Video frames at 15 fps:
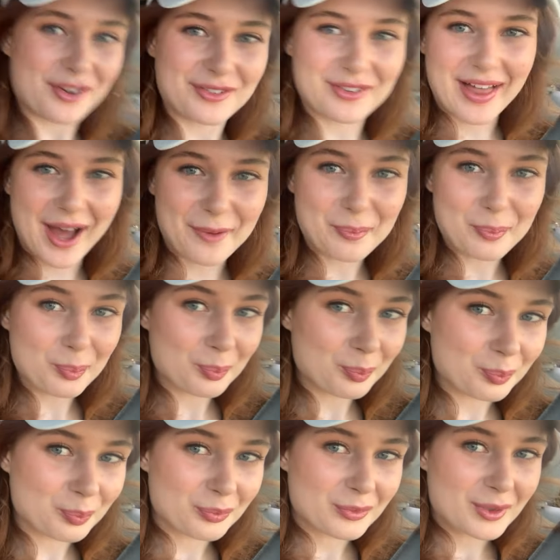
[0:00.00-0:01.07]
for that.
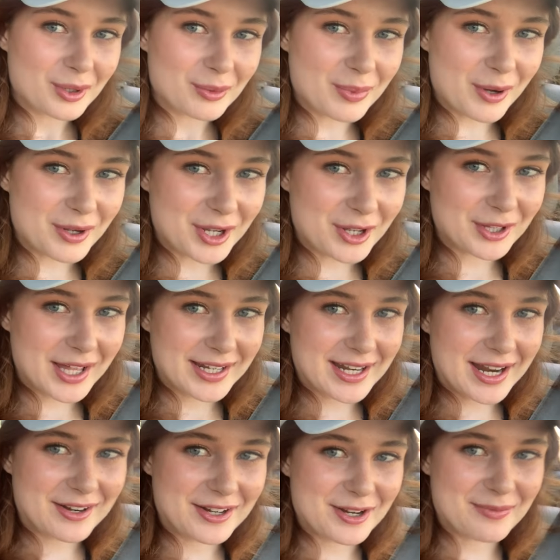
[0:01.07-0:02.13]
Bowie, go lie
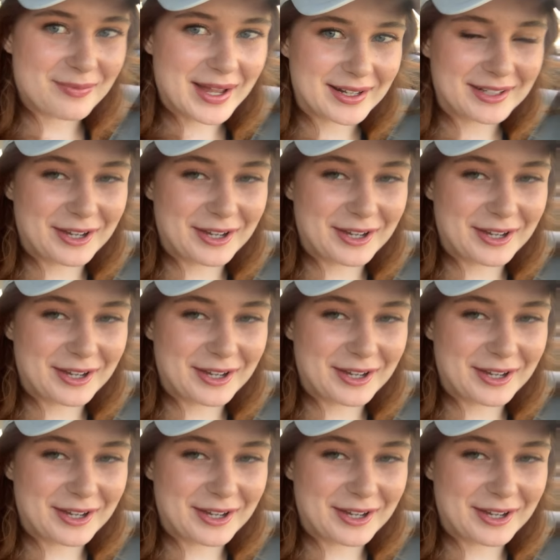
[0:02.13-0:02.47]
down in your bed.